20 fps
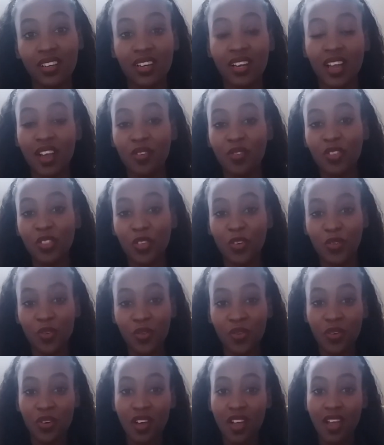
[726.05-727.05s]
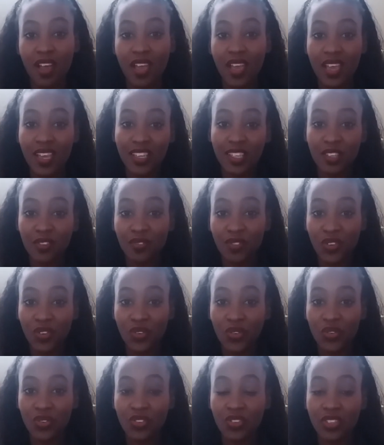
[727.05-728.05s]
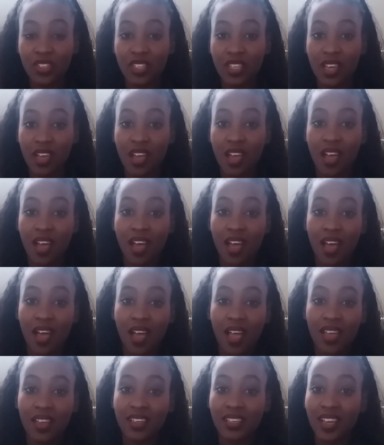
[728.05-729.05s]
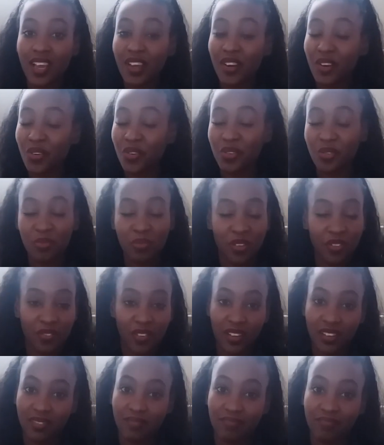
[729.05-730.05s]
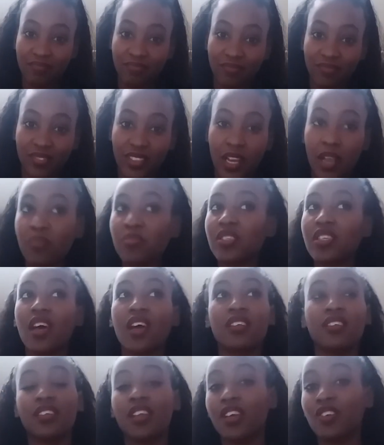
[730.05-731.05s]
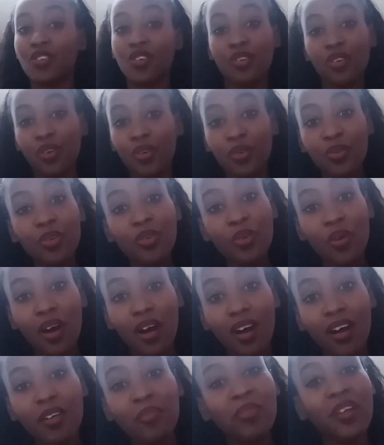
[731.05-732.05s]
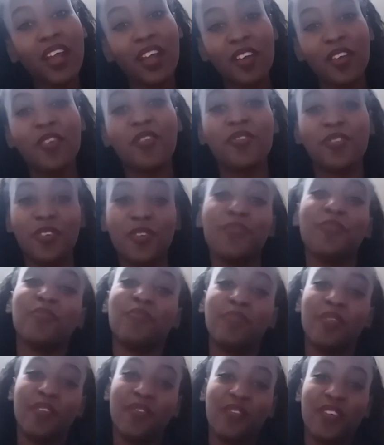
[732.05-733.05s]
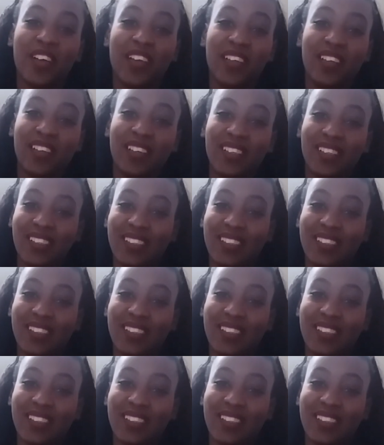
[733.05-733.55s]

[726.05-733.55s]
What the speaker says: Good luck with your interviews, and I know you'll be fine. I'm certain. I don't know who you are, but I know you will be fine.